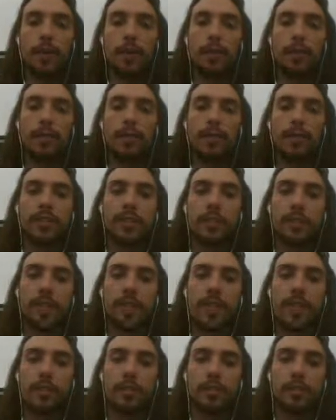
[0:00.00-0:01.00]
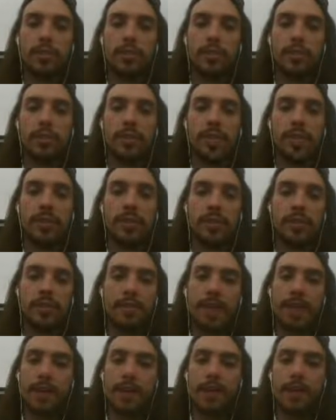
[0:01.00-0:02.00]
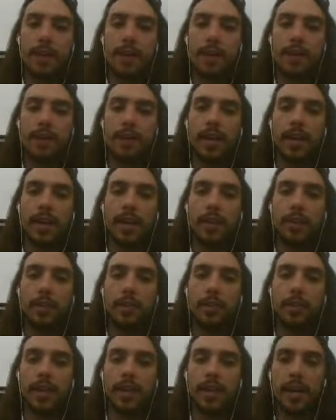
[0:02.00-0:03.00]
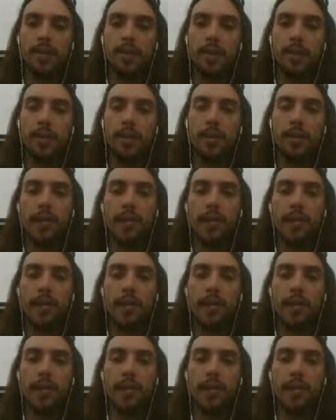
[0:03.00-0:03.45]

And once they become so dense that that cloud cannot hold it anymore,